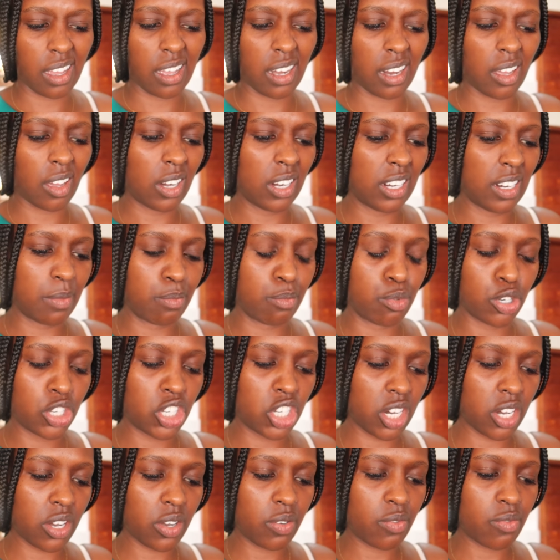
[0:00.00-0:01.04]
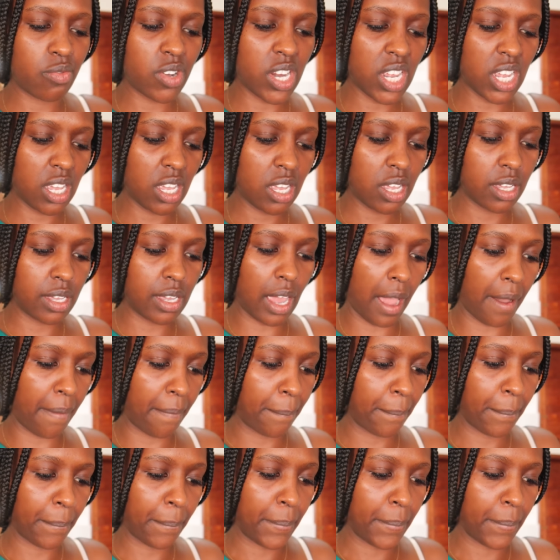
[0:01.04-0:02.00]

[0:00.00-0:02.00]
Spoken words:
Can I call it a butchery? Yeah.